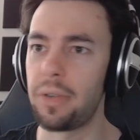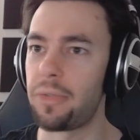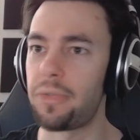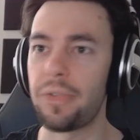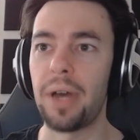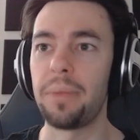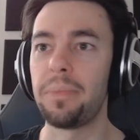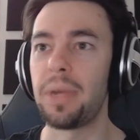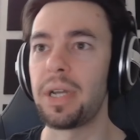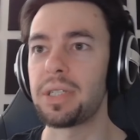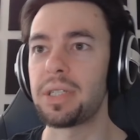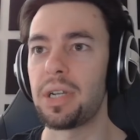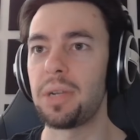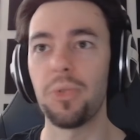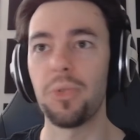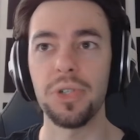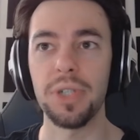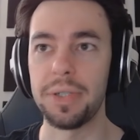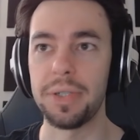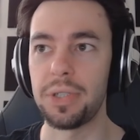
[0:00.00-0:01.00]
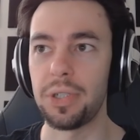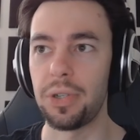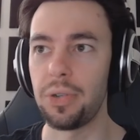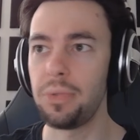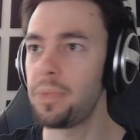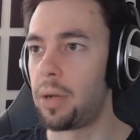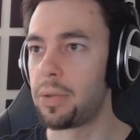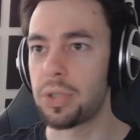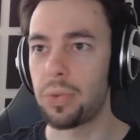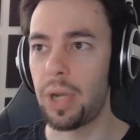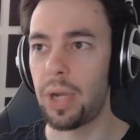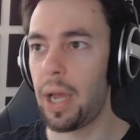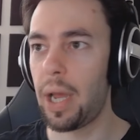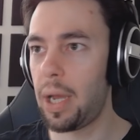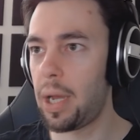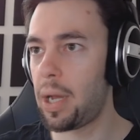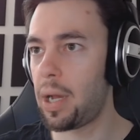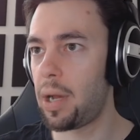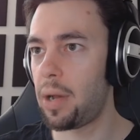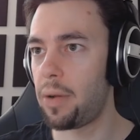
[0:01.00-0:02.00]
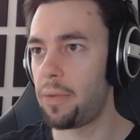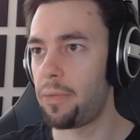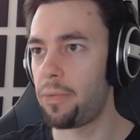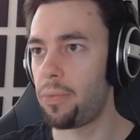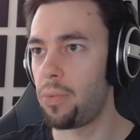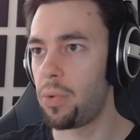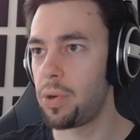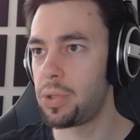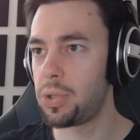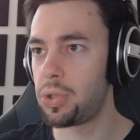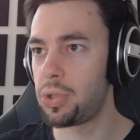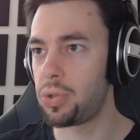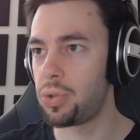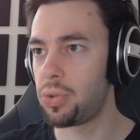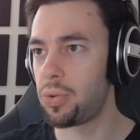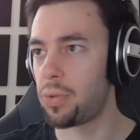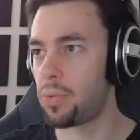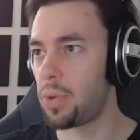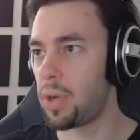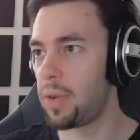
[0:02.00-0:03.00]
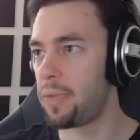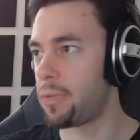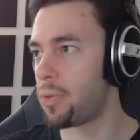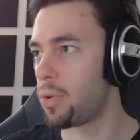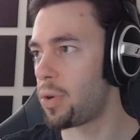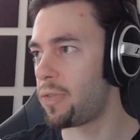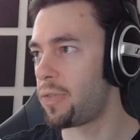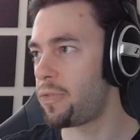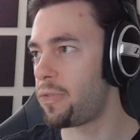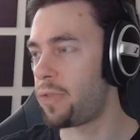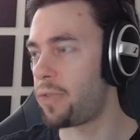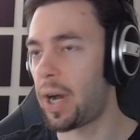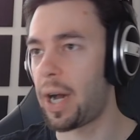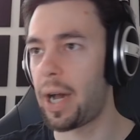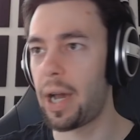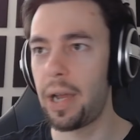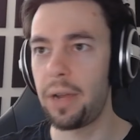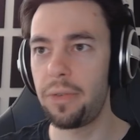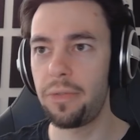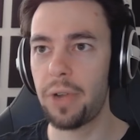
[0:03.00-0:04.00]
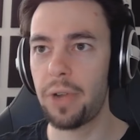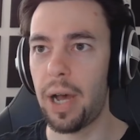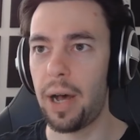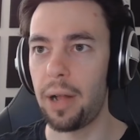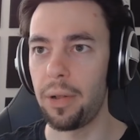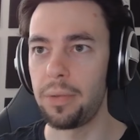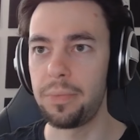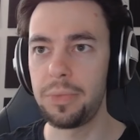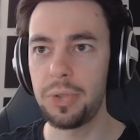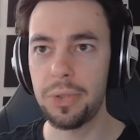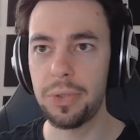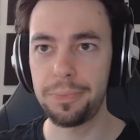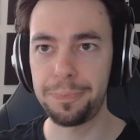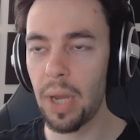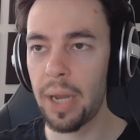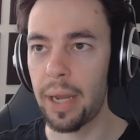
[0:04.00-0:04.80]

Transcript: if that makes any more sense to you. So we have 5 columns,